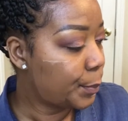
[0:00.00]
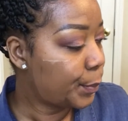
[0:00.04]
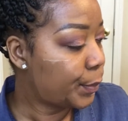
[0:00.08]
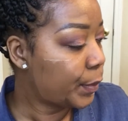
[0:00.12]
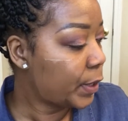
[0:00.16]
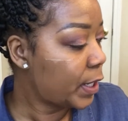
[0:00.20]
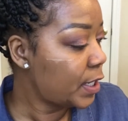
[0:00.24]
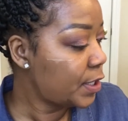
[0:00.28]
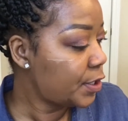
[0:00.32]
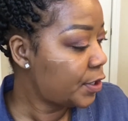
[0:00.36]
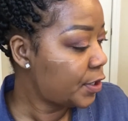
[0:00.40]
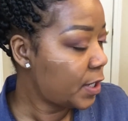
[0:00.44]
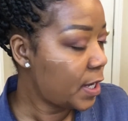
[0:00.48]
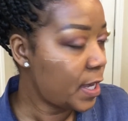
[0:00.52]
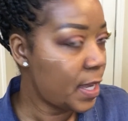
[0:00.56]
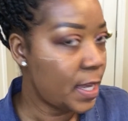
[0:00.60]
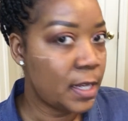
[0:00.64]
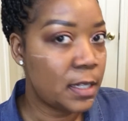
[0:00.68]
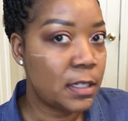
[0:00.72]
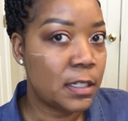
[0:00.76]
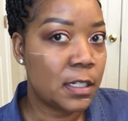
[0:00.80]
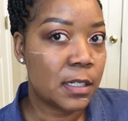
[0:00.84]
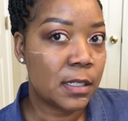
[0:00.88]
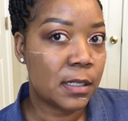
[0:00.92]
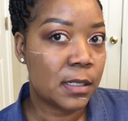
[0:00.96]
brush
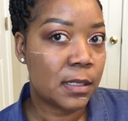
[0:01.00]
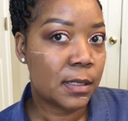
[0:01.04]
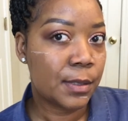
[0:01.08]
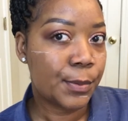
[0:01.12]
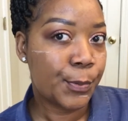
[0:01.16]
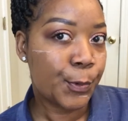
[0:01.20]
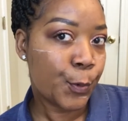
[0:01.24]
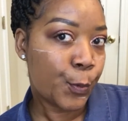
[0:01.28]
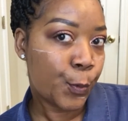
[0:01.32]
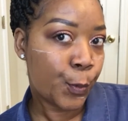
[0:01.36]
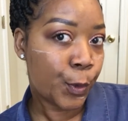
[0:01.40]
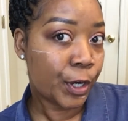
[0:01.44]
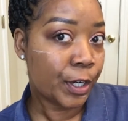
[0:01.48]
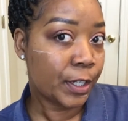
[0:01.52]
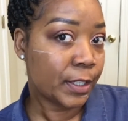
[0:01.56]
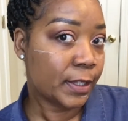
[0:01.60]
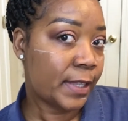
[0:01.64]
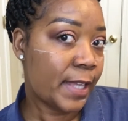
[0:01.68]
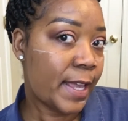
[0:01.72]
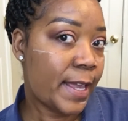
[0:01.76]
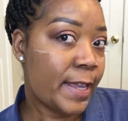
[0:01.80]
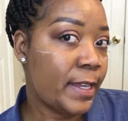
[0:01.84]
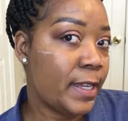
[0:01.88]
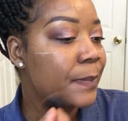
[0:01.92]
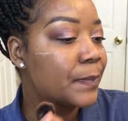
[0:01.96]
and just
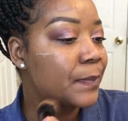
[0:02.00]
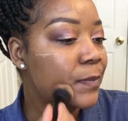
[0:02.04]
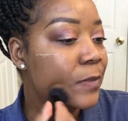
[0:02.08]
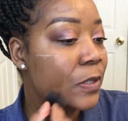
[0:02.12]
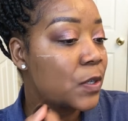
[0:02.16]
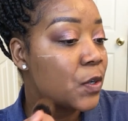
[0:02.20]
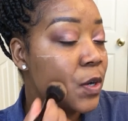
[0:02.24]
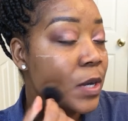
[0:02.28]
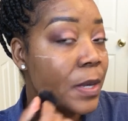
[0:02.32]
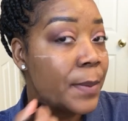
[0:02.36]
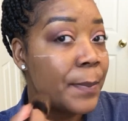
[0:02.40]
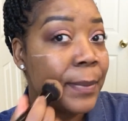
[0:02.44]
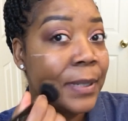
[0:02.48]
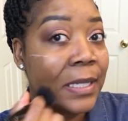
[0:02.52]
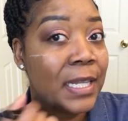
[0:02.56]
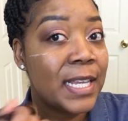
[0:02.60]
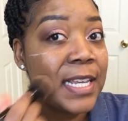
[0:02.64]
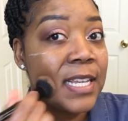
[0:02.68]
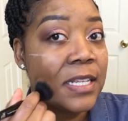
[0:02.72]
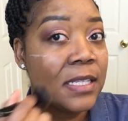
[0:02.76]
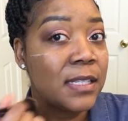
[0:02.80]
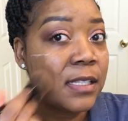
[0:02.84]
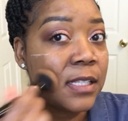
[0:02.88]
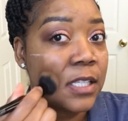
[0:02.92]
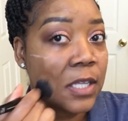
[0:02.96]
work that Oh, it
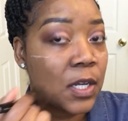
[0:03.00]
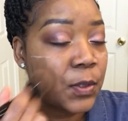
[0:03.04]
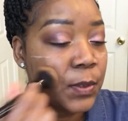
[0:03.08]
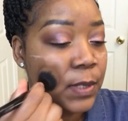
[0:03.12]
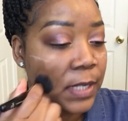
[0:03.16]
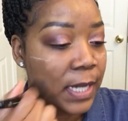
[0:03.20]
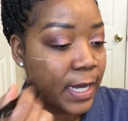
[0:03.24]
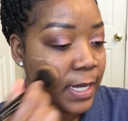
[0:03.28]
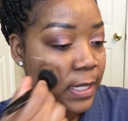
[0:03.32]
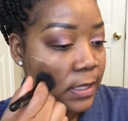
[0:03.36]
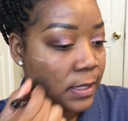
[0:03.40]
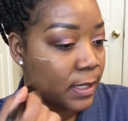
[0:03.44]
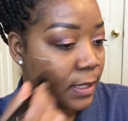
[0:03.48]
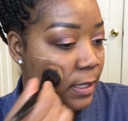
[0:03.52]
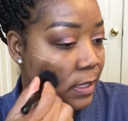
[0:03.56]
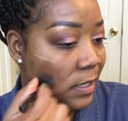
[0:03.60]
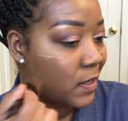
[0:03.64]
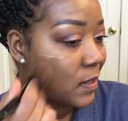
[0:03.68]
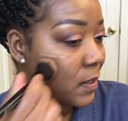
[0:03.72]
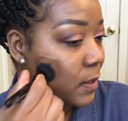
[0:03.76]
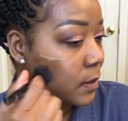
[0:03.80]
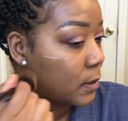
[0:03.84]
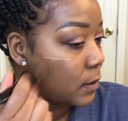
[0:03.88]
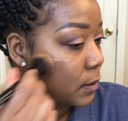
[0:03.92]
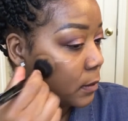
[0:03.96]
blends so
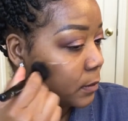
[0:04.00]
nicely.